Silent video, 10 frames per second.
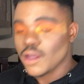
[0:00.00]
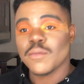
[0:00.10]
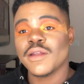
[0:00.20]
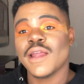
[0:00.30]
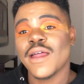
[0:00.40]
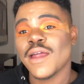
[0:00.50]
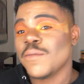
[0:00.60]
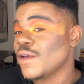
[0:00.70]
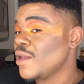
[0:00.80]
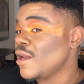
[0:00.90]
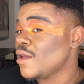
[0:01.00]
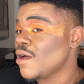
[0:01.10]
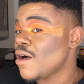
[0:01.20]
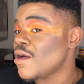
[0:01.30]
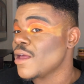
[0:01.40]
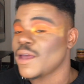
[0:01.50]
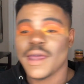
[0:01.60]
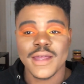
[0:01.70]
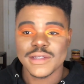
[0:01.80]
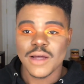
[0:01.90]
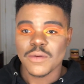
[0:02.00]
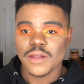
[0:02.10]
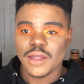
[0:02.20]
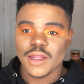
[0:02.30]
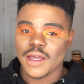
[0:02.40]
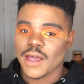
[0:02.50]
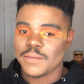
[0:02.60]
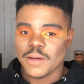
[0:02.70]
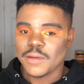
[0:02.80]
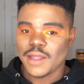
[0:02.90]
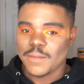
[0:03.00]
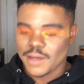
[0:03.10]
But now that I'm looking at it, y'all, like, it's not worth it. Like, I'm done with that